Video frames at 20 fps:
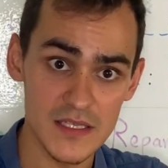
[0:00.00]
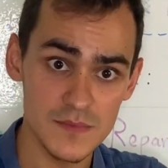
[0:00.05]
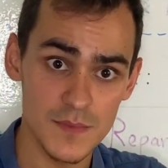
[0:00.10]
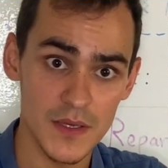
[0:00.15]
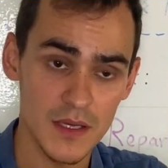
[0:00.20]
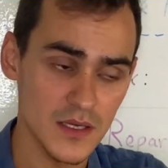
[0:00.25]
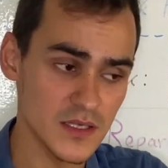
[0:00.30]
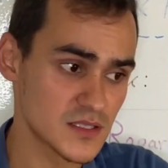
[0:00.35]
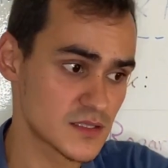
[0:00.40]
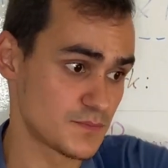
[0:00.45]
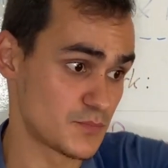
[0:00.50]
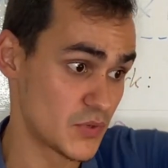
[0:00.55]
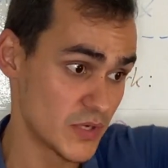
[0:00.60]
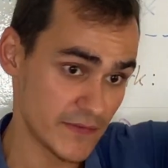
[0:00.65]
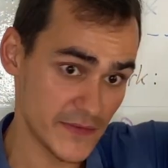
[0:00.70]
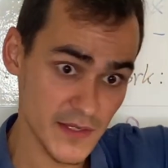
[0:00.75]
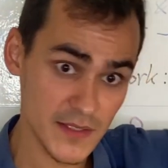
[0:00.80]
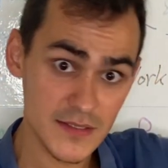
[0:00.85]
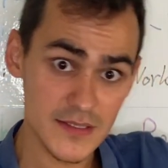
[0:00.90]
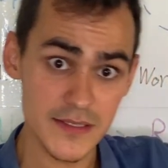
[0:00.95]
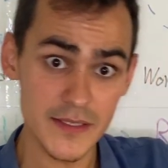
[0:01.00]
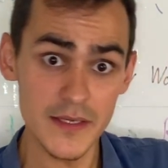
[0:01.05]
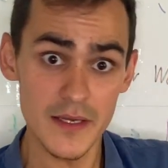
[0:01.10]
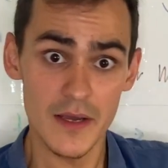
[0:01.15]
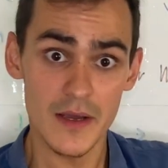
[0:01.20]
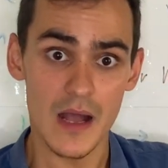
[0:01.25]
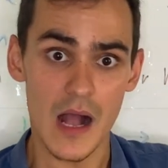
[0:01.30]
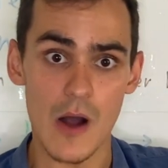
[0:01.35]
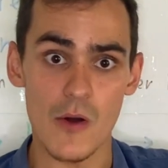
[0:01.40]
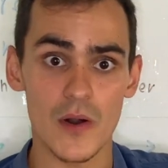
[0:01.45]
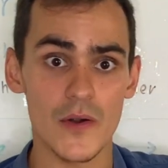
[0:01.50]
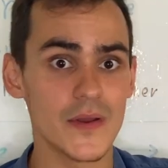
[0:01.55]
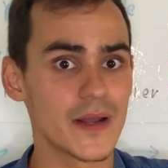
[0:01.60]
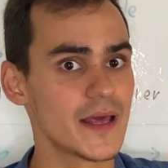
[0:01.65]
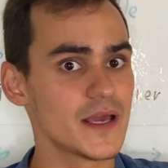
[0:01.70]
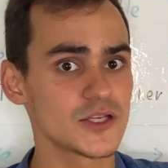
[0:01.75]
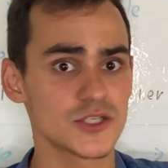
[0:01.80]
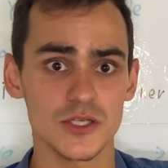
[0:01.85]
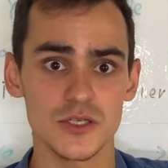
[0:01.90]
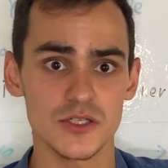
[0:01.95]
because previously our
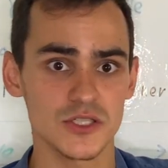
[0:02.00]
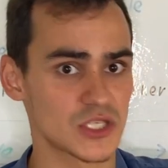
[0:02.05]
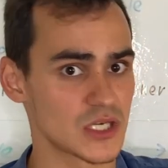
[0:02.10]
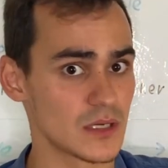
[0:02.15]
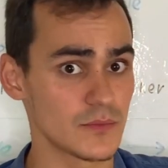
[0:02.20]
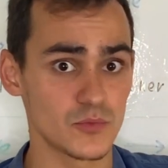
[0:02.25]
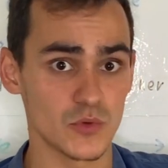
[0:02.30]
relationship